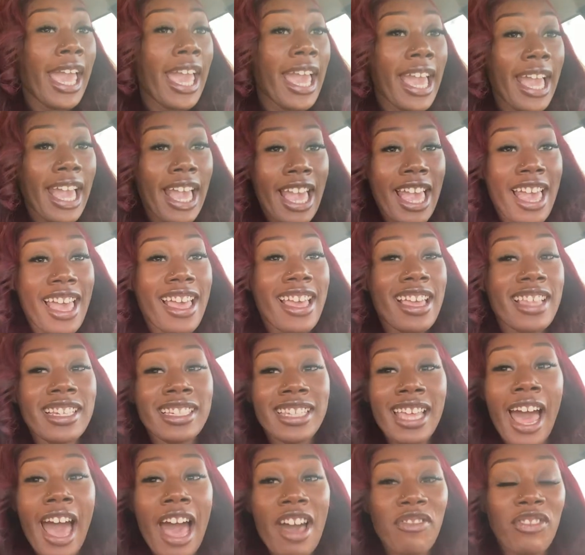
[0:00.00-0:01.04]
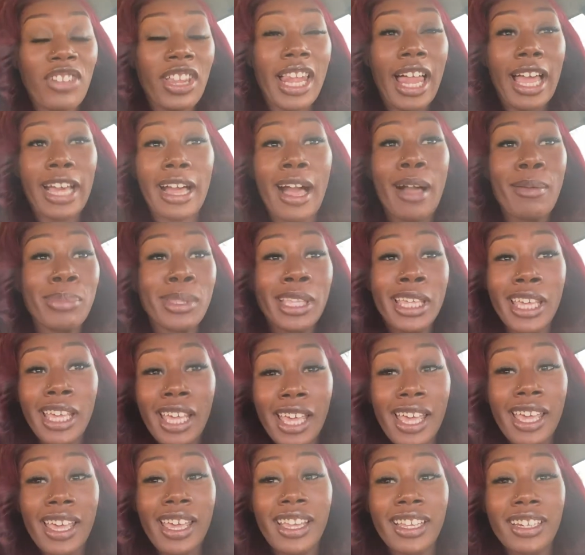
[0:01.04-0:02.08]
and I feel like I'm
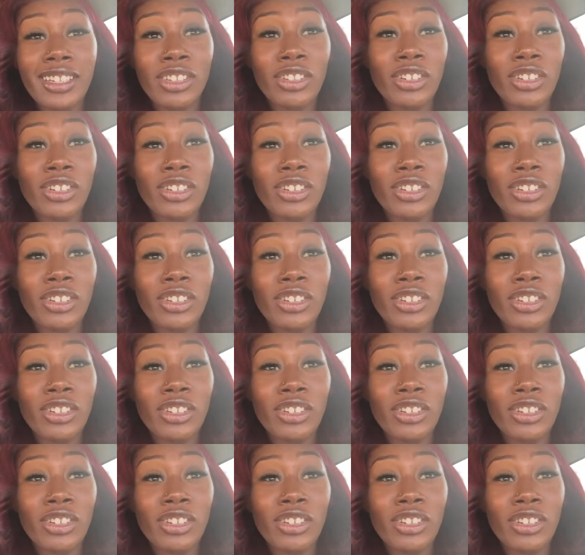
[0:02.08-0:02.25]
good.